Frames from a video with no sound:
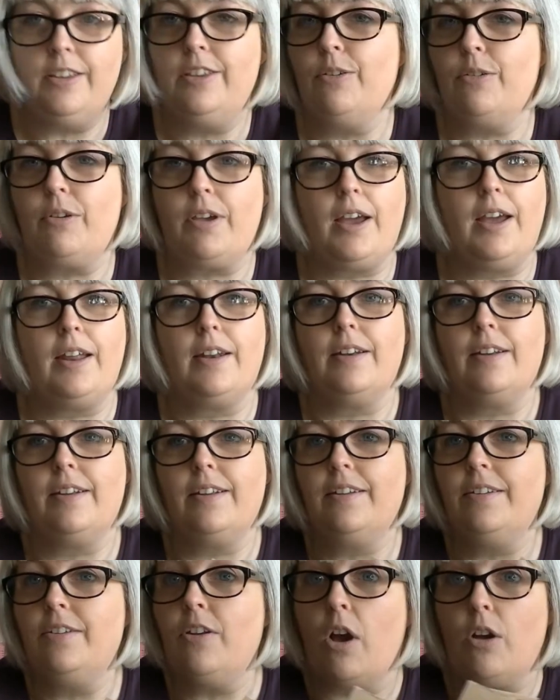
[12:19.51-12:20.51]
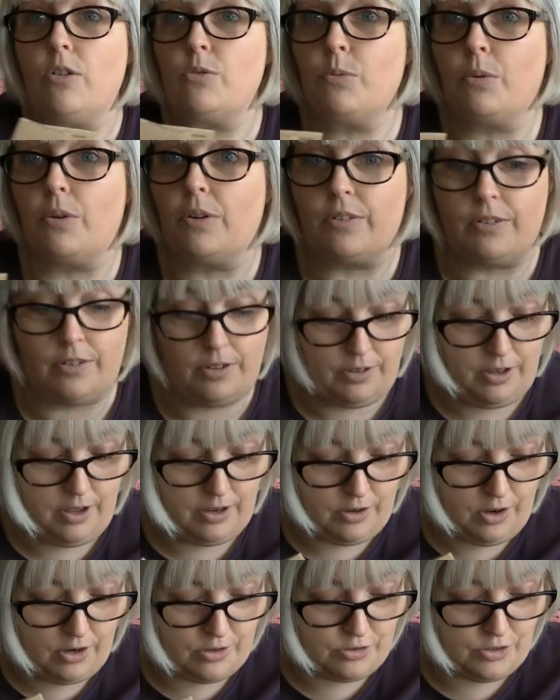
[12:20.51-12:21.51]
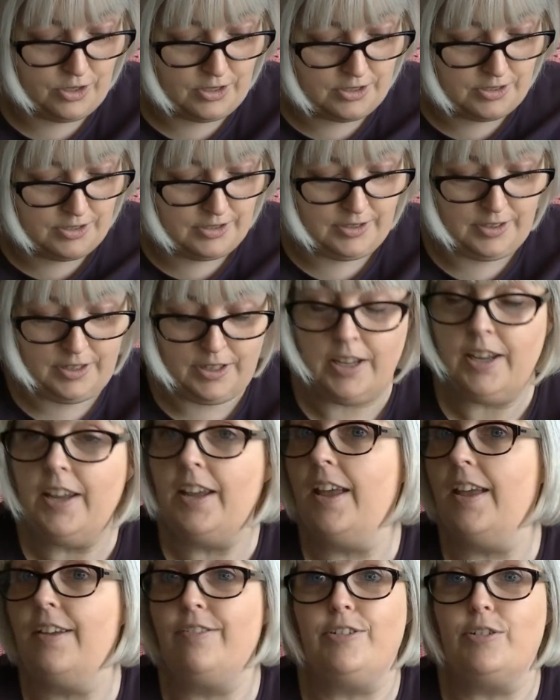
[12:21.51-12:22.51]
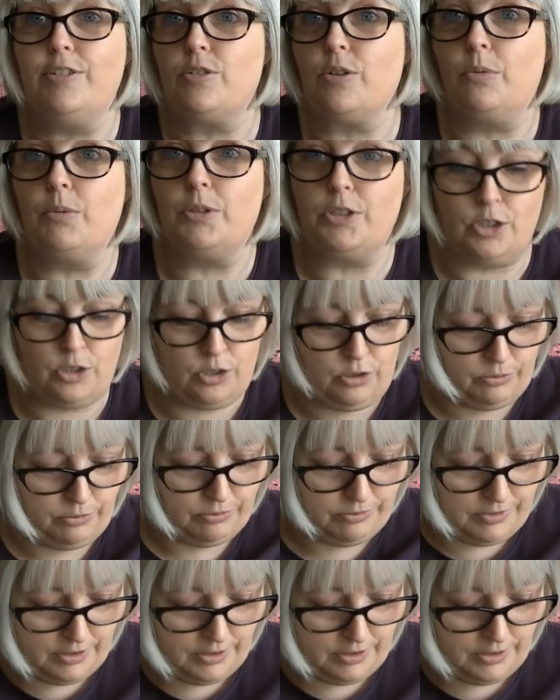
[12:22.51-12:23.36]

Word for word: you can not work a contrast if you so wish to.